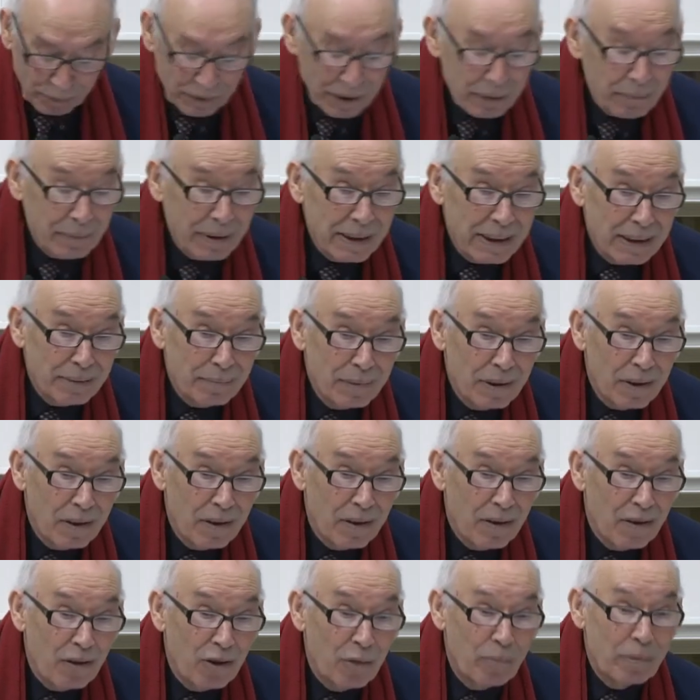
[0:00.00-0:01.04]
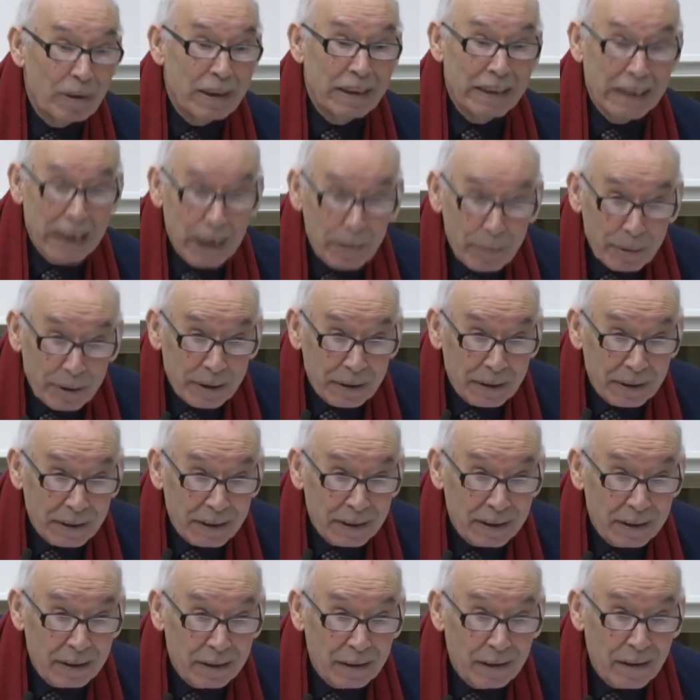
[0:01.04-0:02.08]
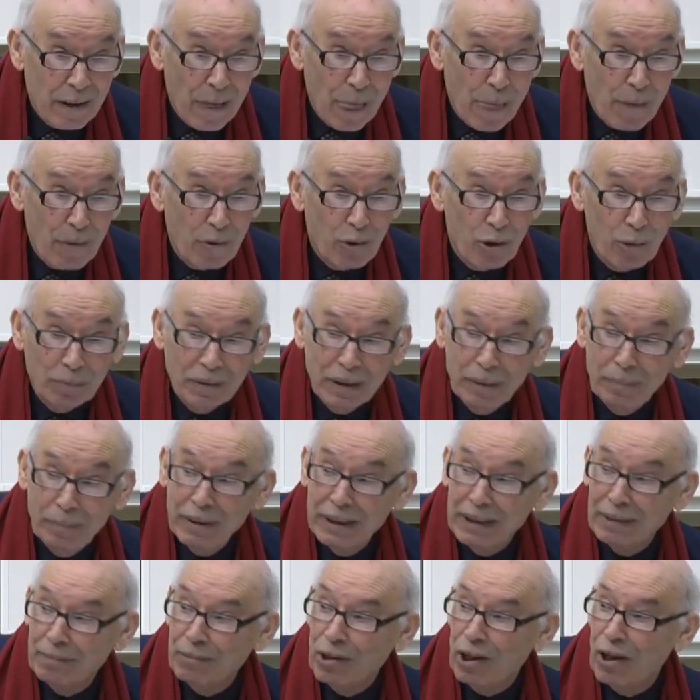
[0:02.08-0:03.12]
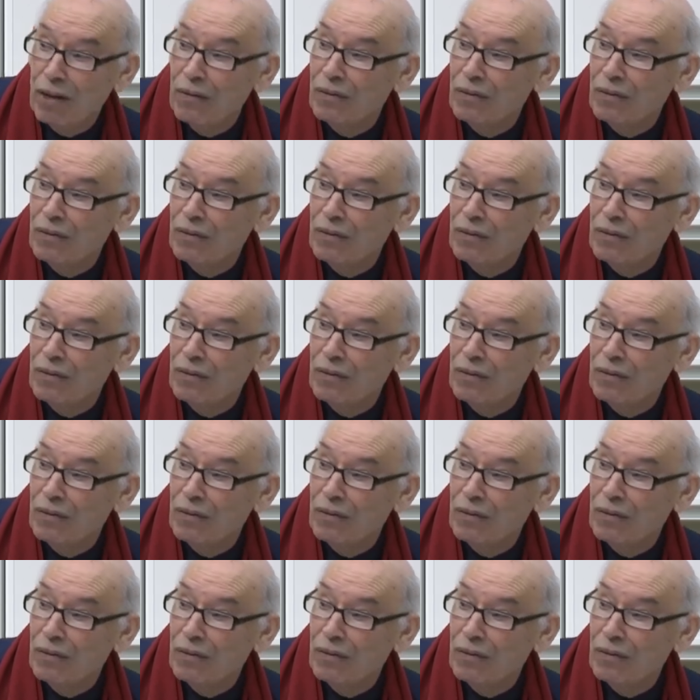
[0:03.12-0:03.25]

optimism of prescriptions, the optimism